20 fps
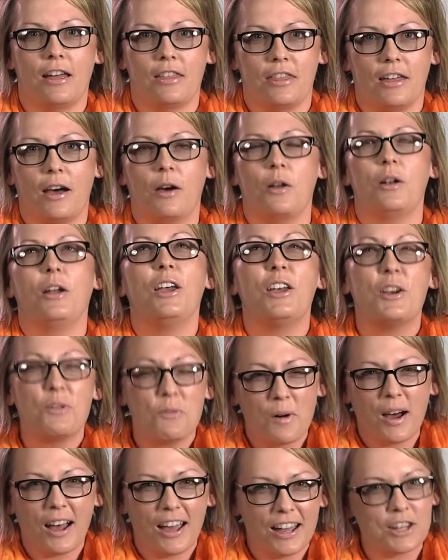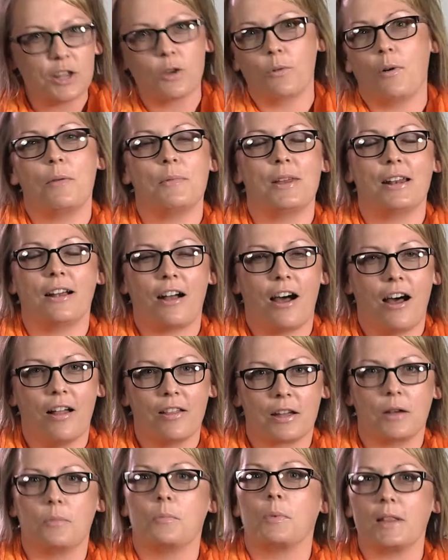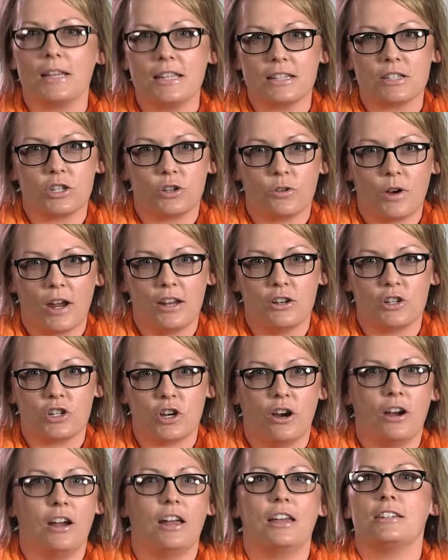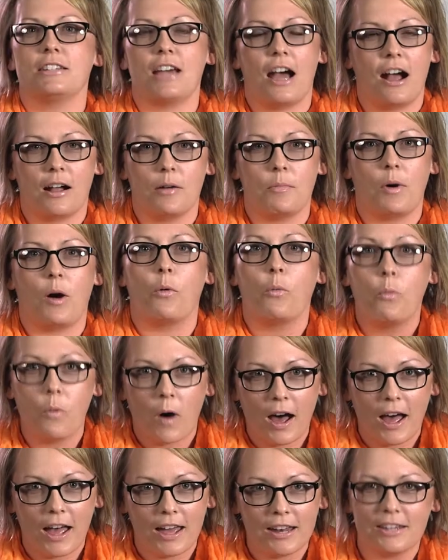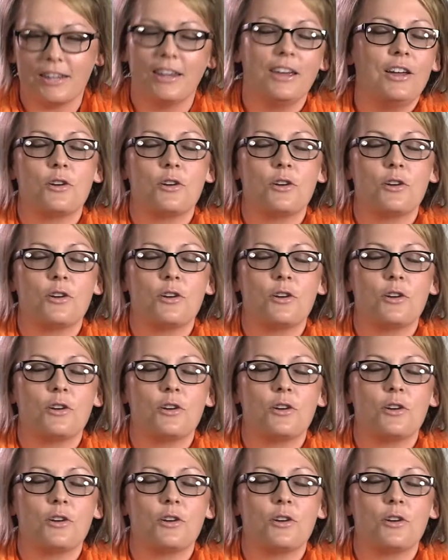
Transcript: I thought, what? You want me to call a complete stranger and talk about what?